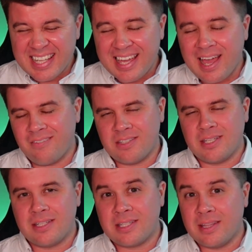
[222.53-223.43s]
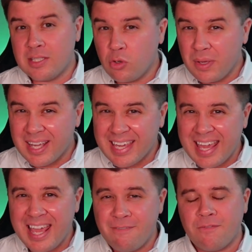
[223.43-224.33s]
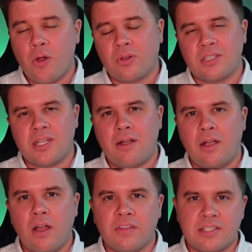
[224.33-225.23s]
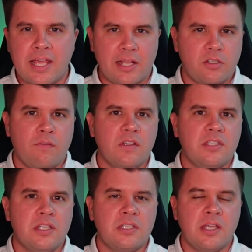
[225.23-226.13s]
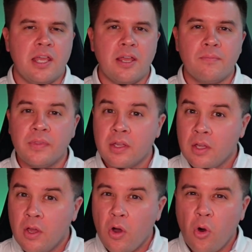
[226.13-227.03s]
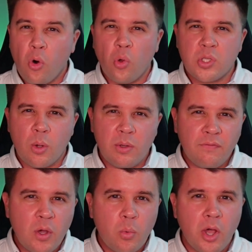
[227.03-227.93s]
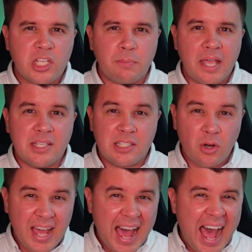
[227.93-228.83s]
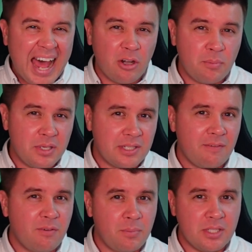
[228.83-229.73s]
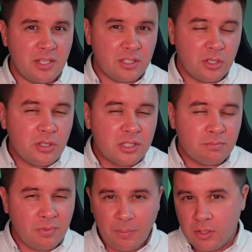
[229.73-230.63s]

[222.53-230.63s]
covers this, and this will be a key focus area of the tax office this year. Also, if your workspace is not 100% for business use, maybe use